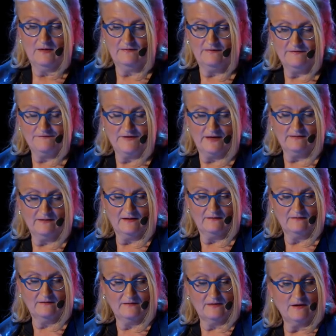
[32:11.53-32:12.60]
is the fact
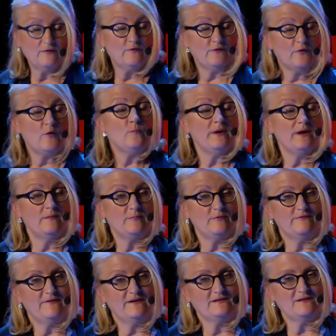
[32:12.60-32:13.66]
that there are so many
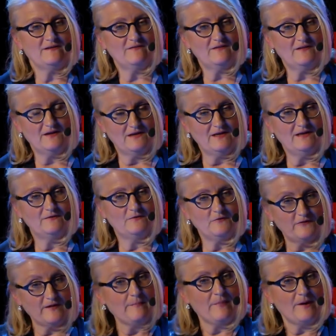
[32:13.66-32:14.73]
professions that need
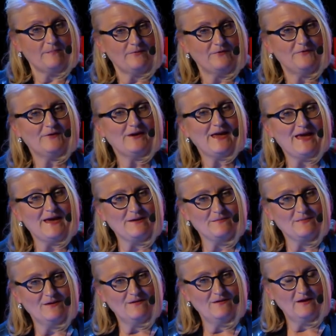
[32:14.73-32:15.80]
to step up to the
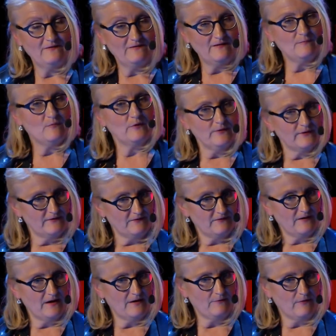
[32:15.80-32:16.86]
game and see what is
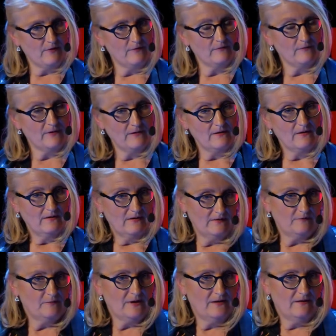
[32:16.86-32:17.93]
their role,
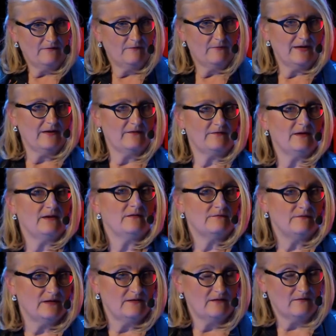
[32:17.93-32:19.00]
as well as we as
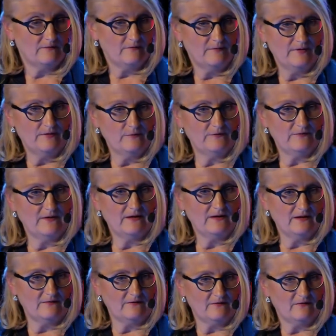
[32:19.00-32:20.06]
individuals when using
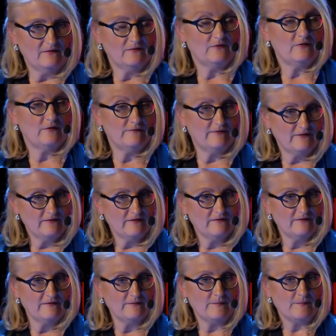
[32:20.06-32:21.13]
these
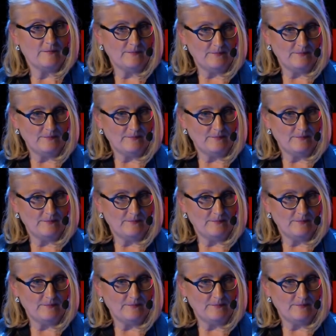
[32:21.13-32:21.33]
services.